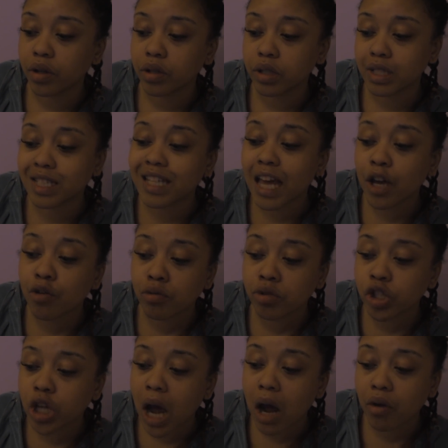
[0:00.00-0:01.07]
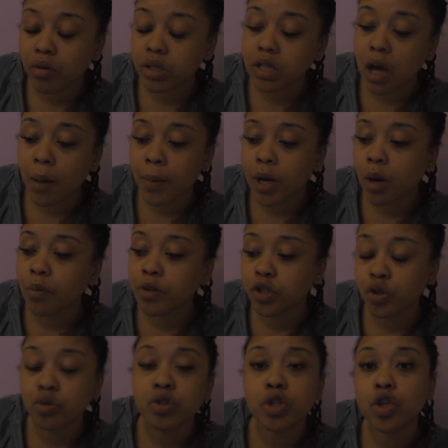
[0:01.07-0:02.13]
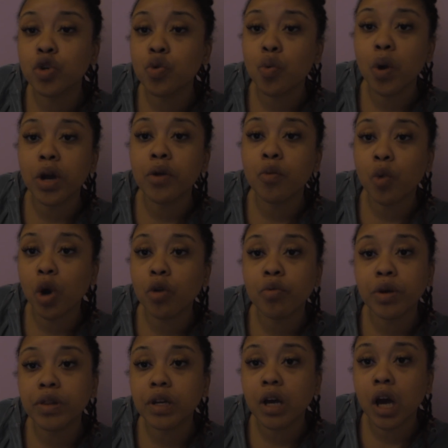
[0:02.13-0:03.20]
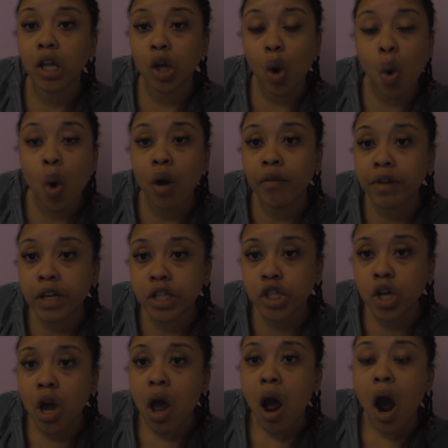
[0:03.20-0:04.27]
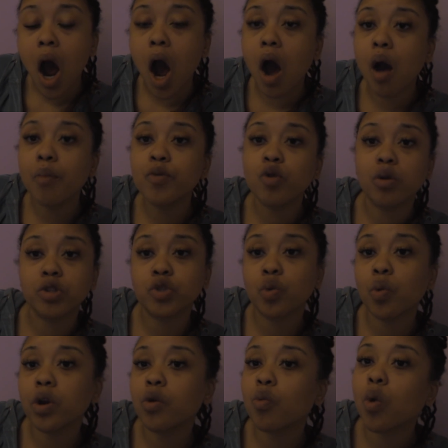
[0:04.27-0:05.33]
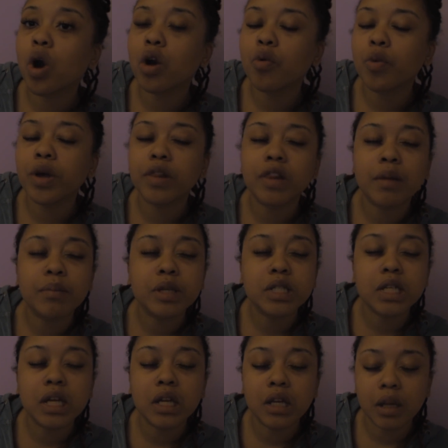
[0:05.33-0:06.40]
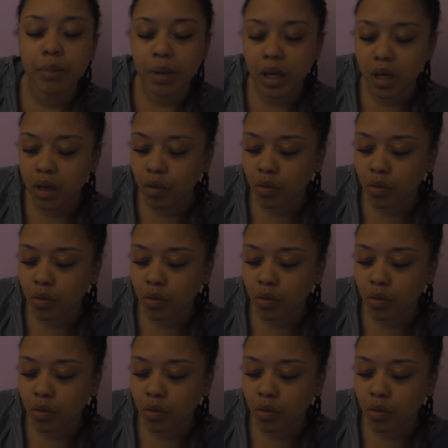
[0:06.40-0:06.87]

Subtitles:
sacral chakra is coming up with you, so you want to work with the color orange. You also want to work with, let me hear